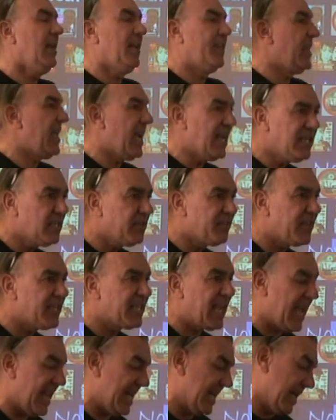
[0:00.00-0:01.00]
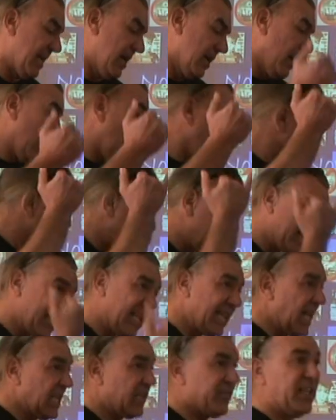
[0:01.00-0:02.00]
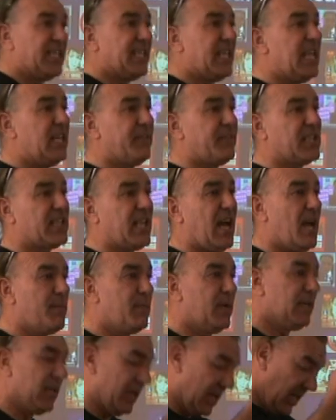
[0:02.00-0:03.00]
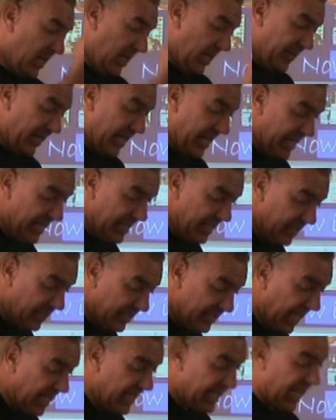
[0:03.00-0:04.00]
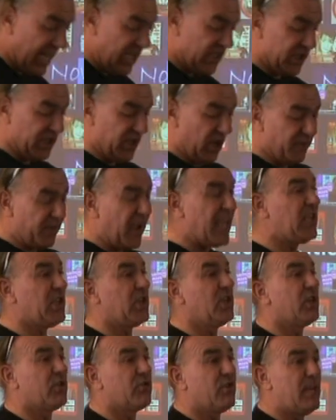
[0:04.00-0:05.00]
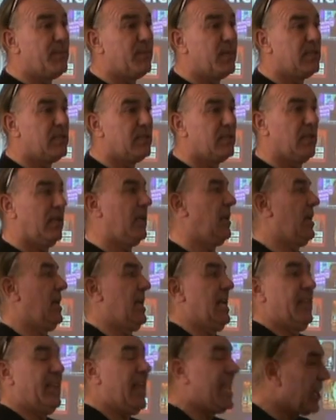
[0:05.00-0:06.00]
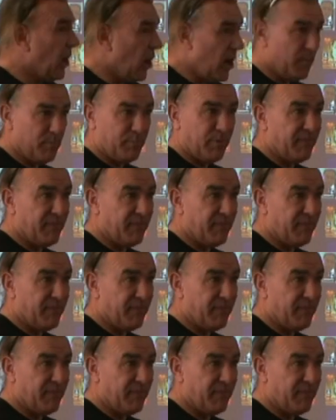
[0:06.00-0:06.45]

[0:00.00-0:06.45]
At the end of the day, we still ask for the deed of assignment, the delegation novation agreement. They can't